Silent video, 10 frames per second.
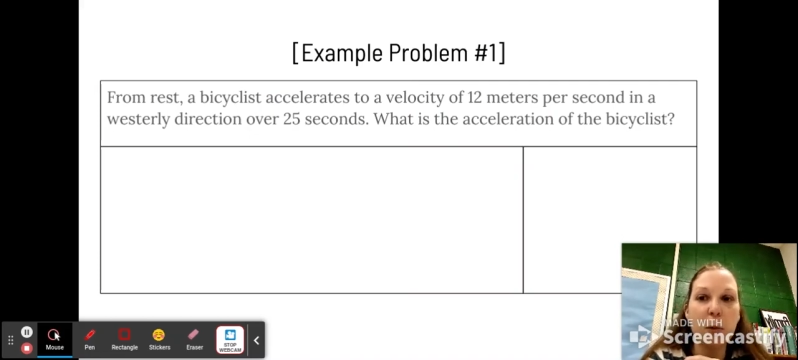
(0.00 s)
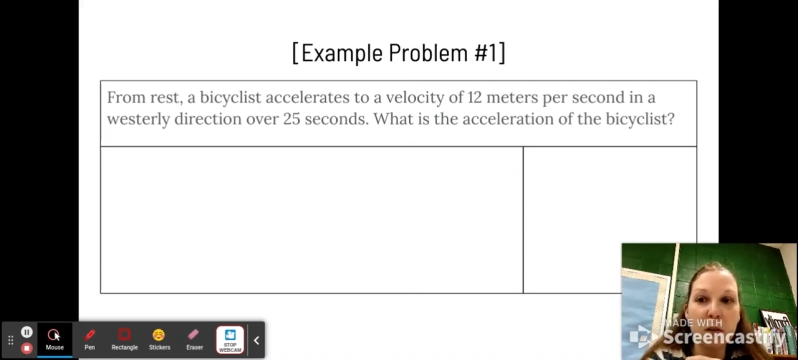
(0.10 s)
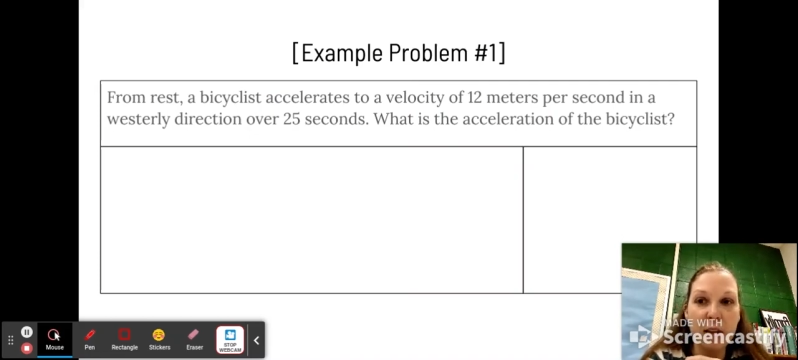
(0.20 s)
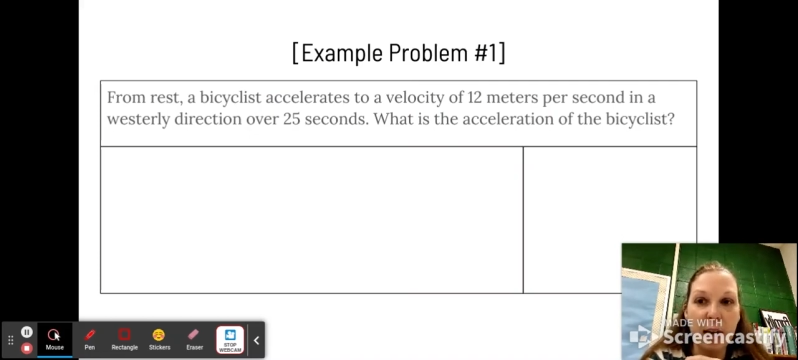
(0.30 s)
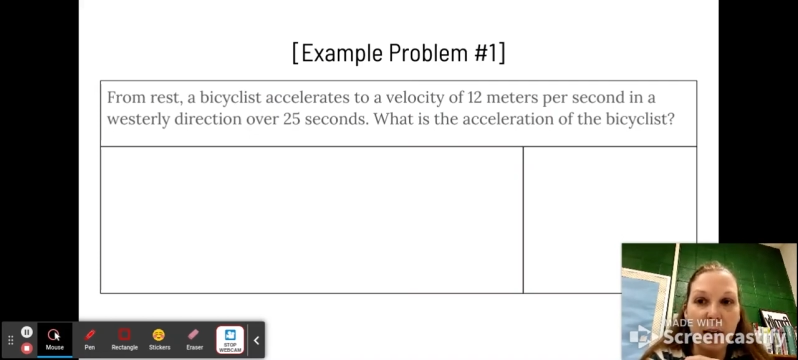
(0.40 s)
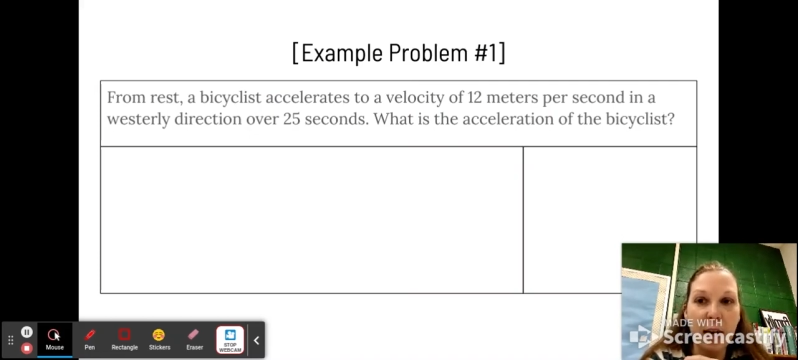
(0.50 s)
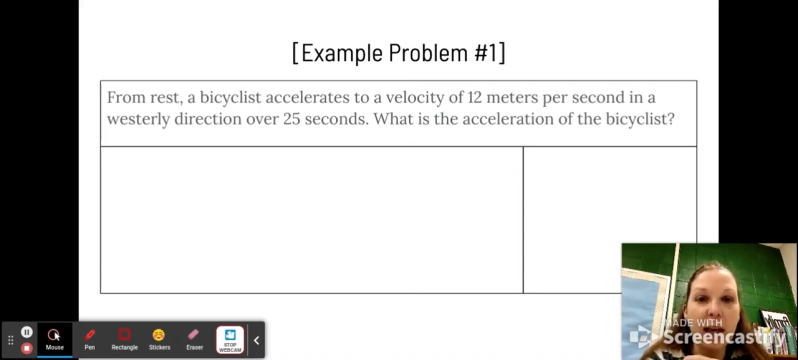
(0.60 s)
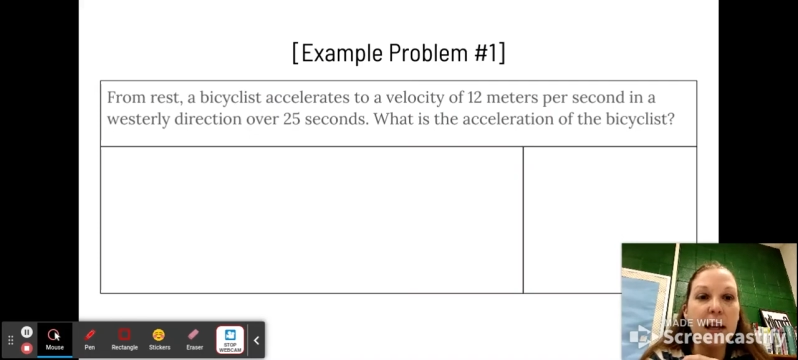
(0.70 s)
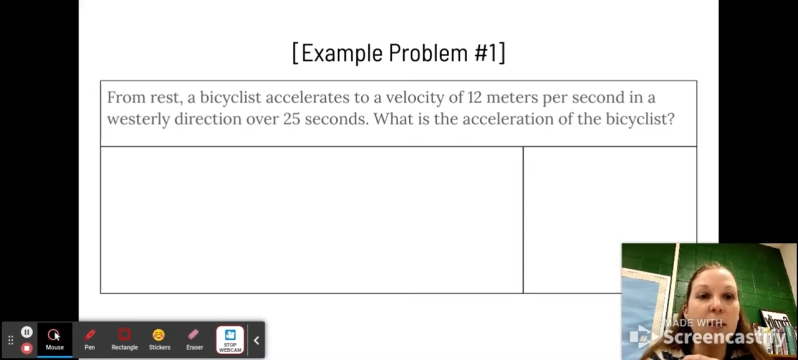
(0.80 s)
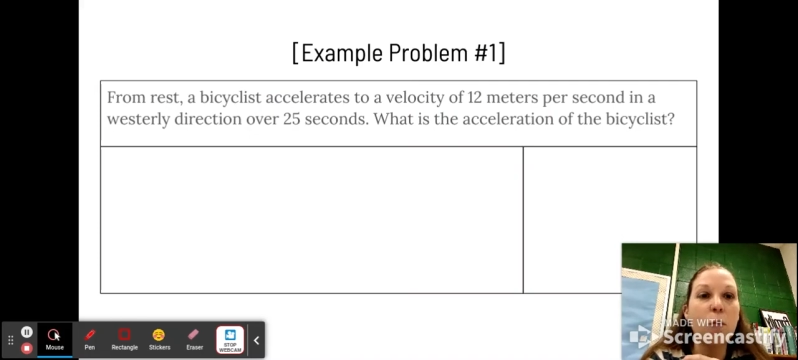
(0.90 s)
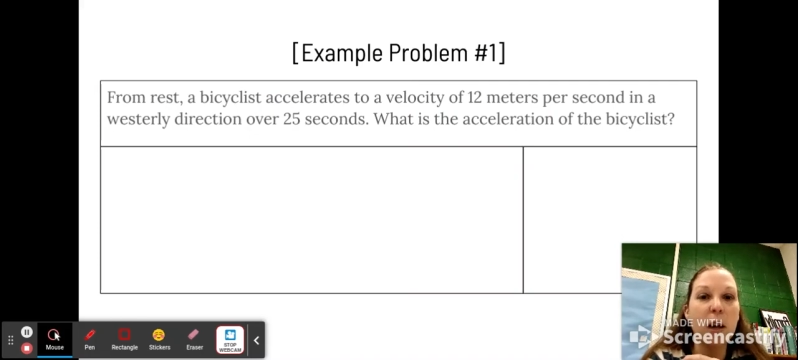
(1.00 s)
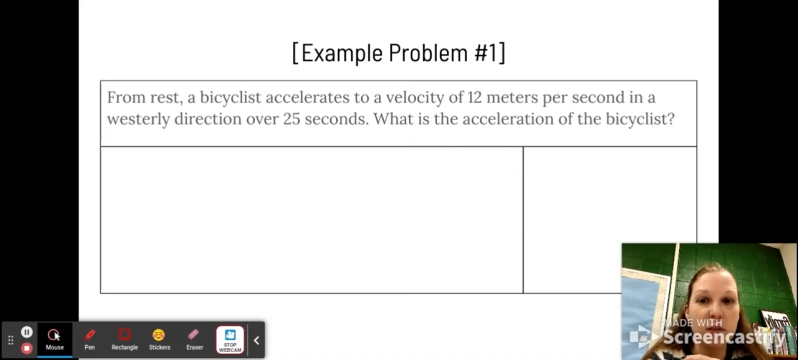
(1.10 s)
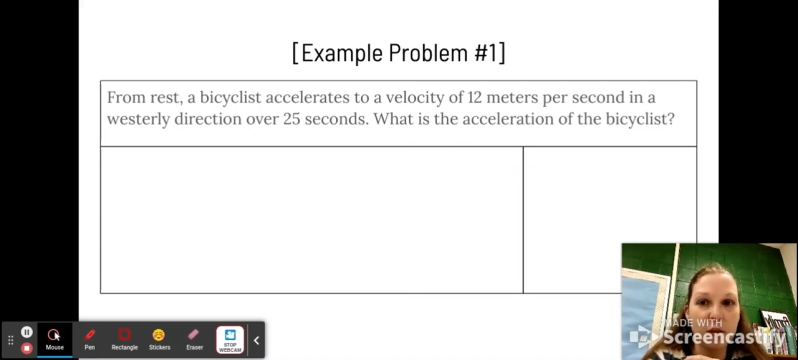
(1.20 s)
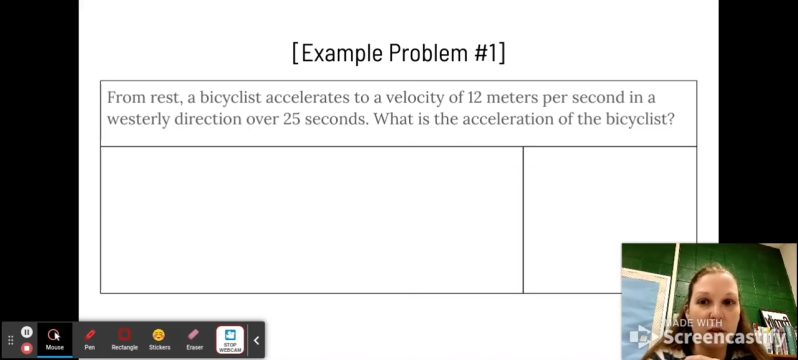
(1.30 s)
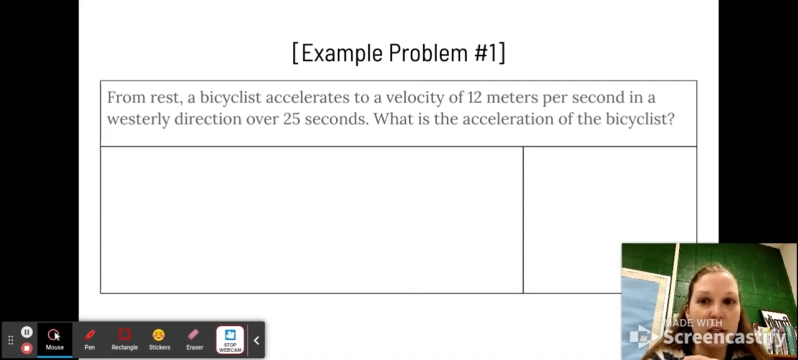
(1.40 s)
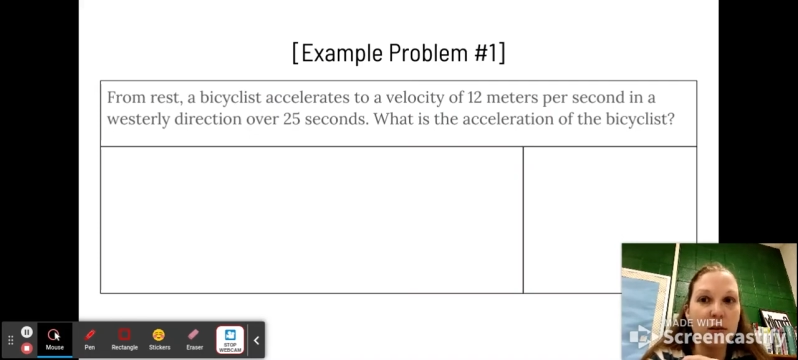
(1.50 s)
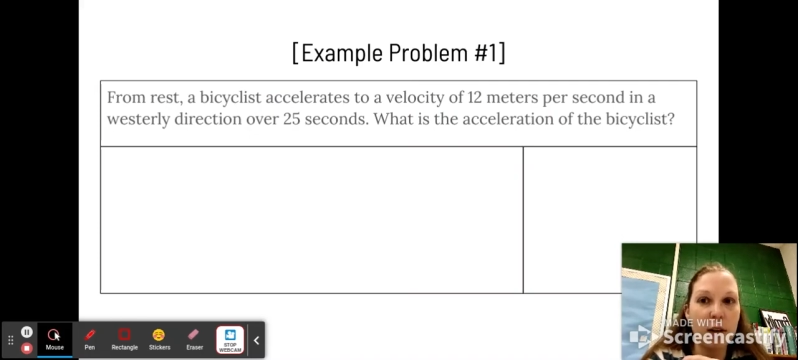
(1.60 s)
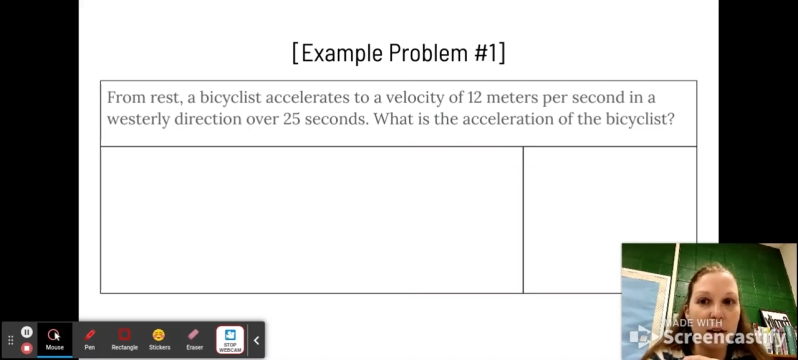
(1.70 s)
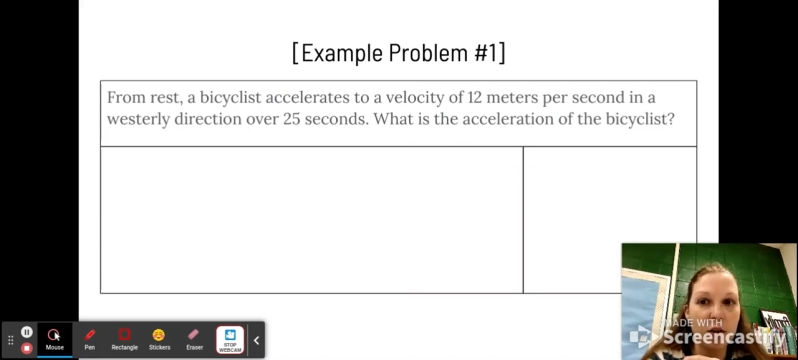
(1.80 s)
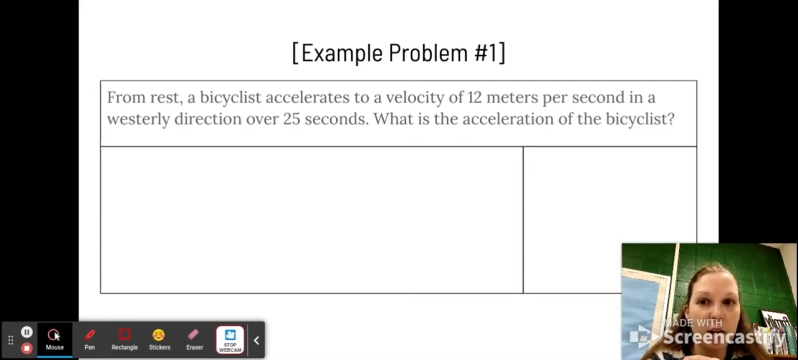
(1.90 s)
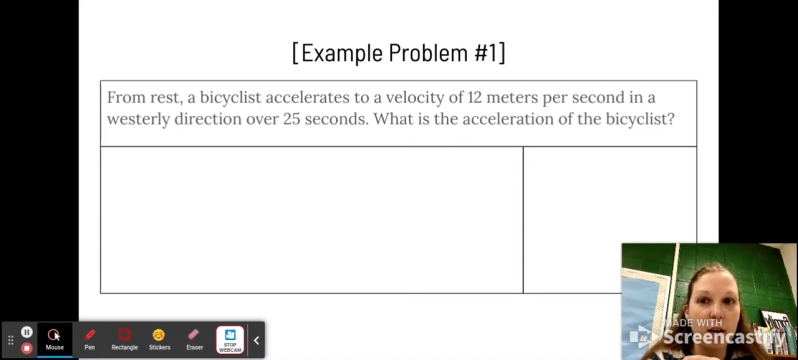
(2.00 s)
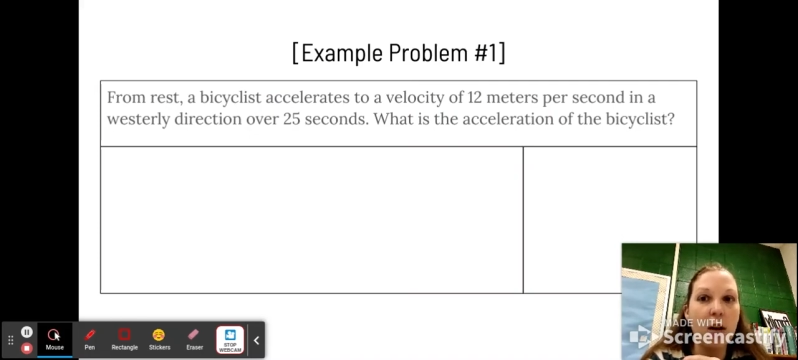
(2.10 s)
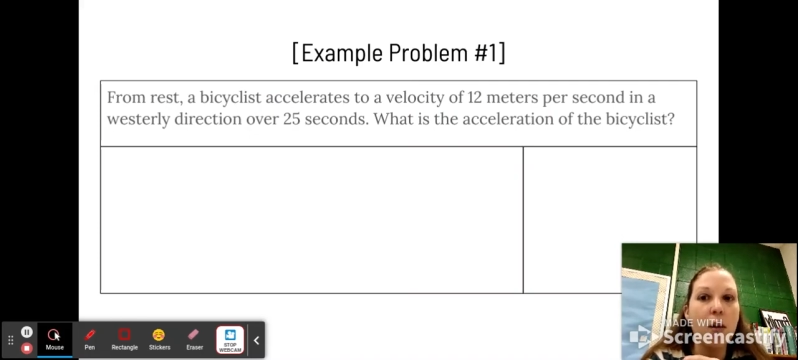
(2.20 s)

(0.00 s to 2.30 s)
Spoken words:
second in the westerly direction